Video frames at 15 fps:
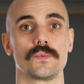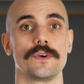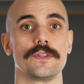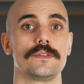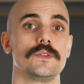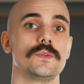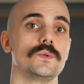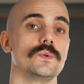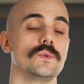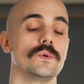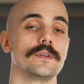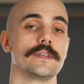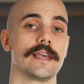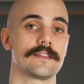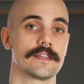with to
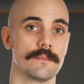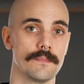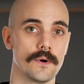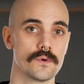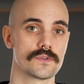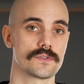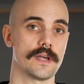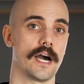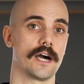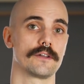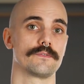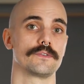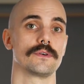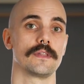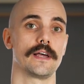get the most out
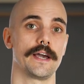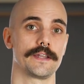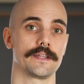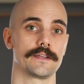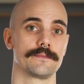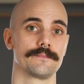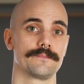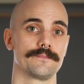of your lighting.